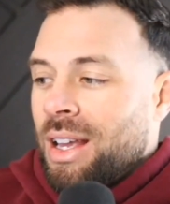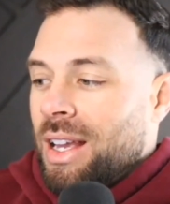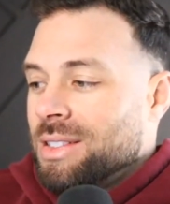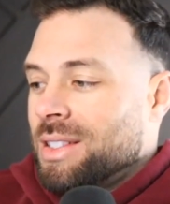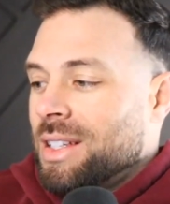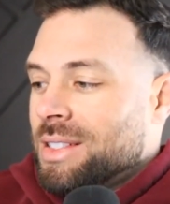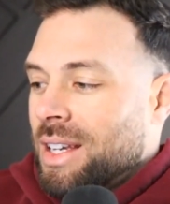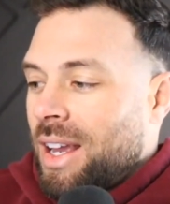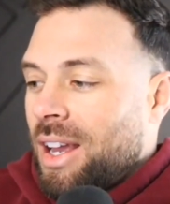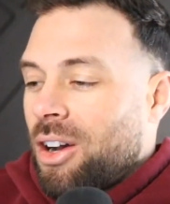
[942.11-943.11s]
is
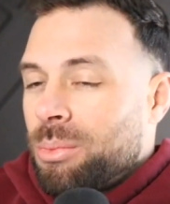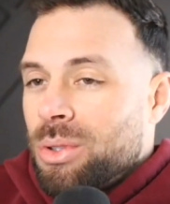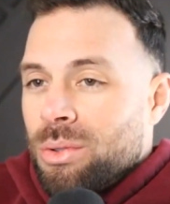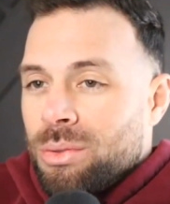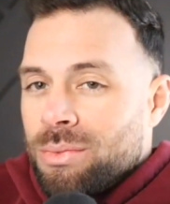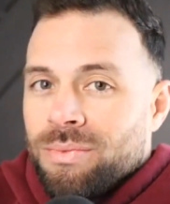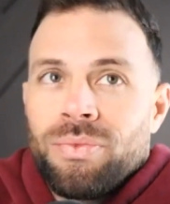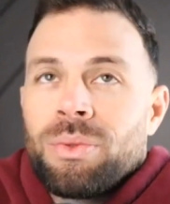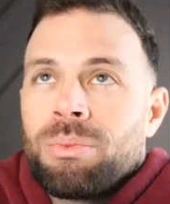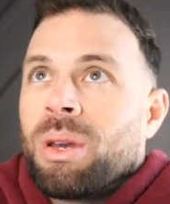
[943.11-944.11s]
going to help you
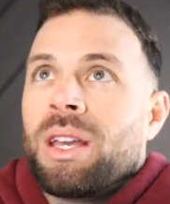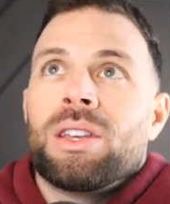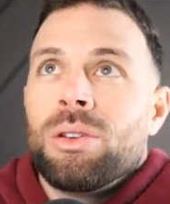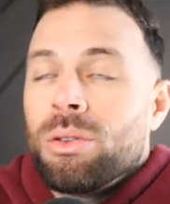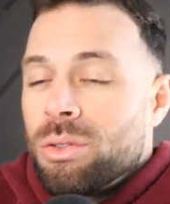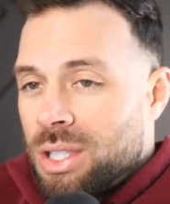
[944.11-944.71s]
pay huge